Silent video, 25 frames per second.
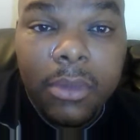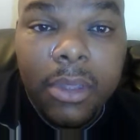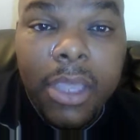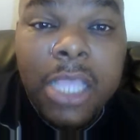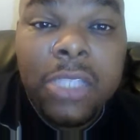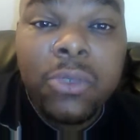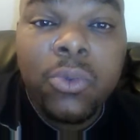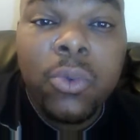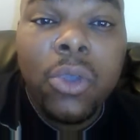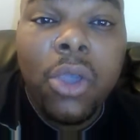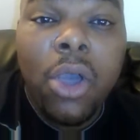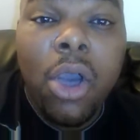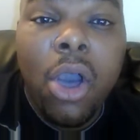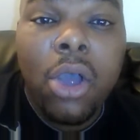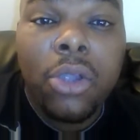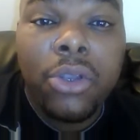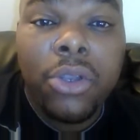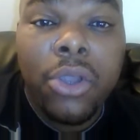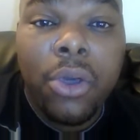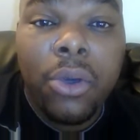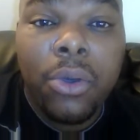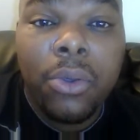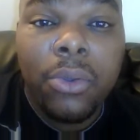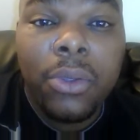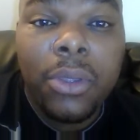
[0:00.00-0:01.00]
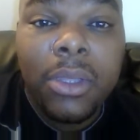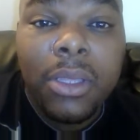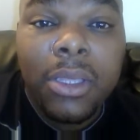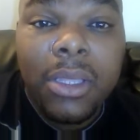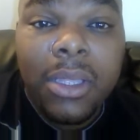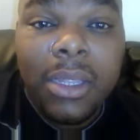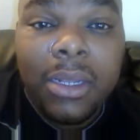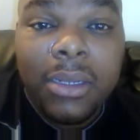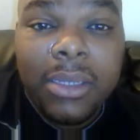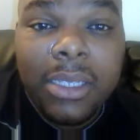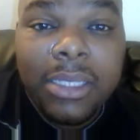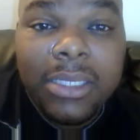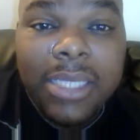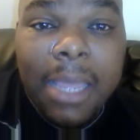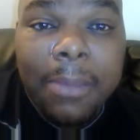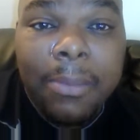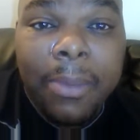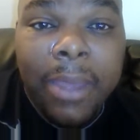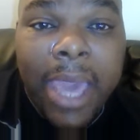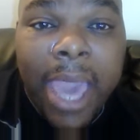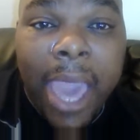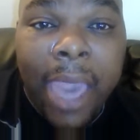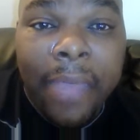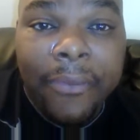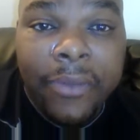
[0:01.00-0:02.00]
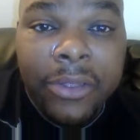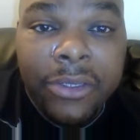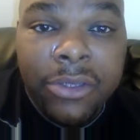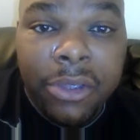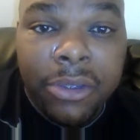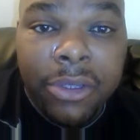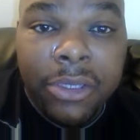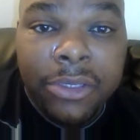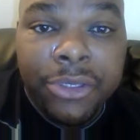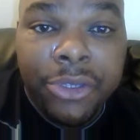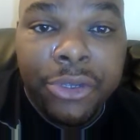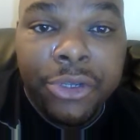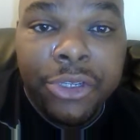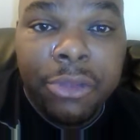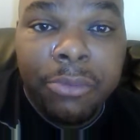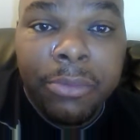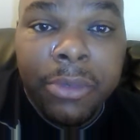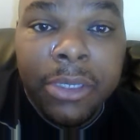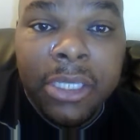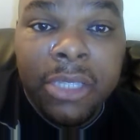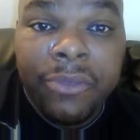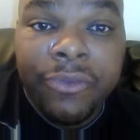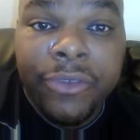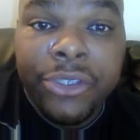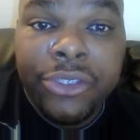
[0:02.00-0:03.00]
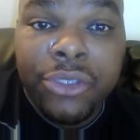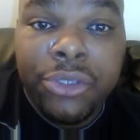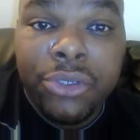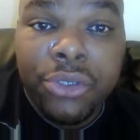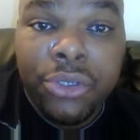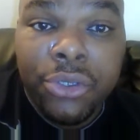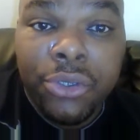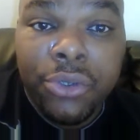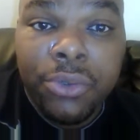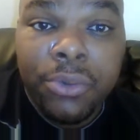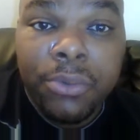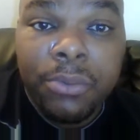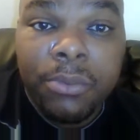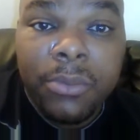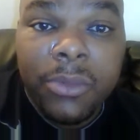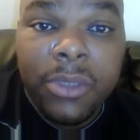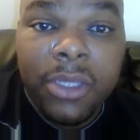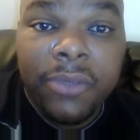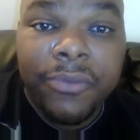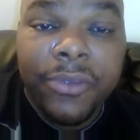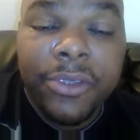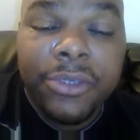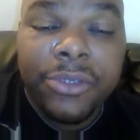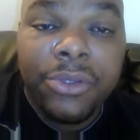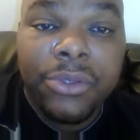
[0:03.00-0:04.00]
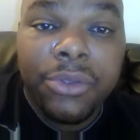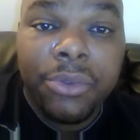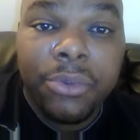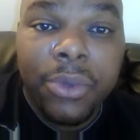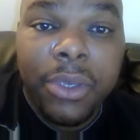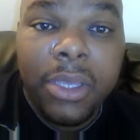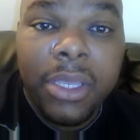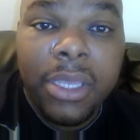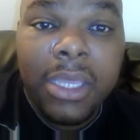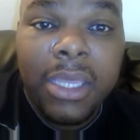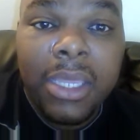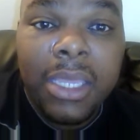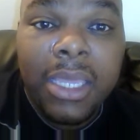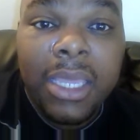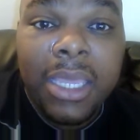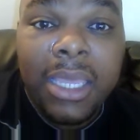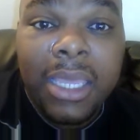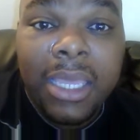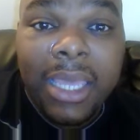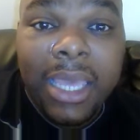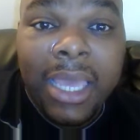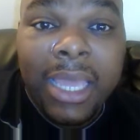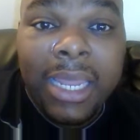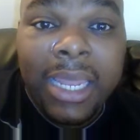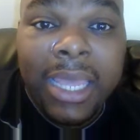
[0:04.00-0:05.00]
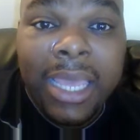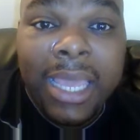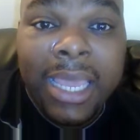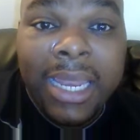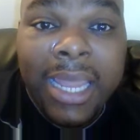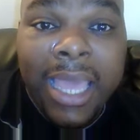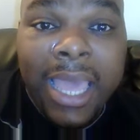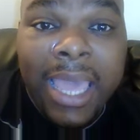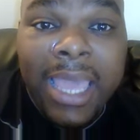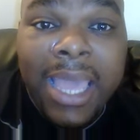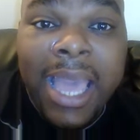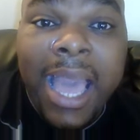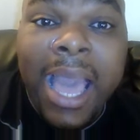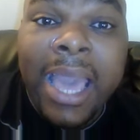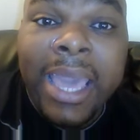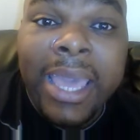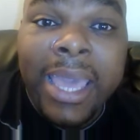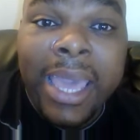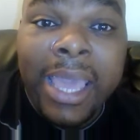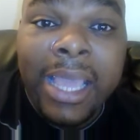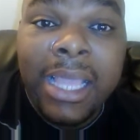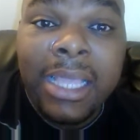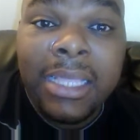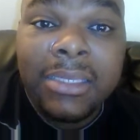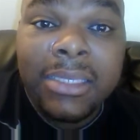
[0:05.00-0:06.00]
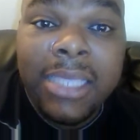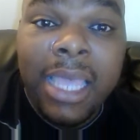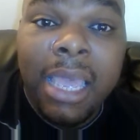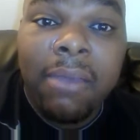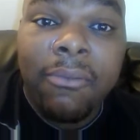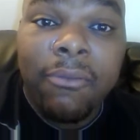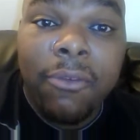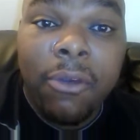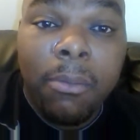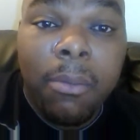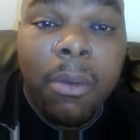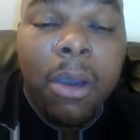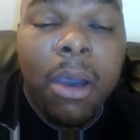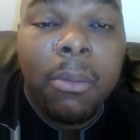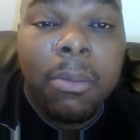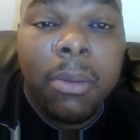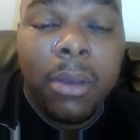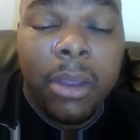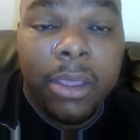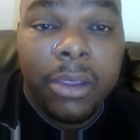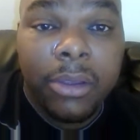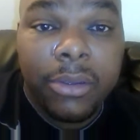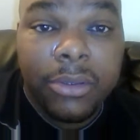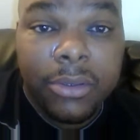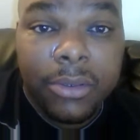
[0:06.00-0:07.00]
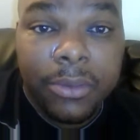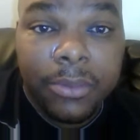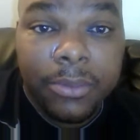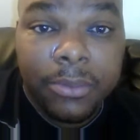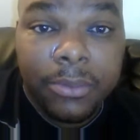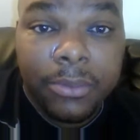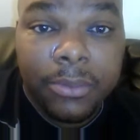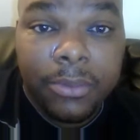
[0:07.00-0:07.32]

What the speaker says: As we all know, these type of athletes are considered to be Division II, Division III, and NAIA type football players.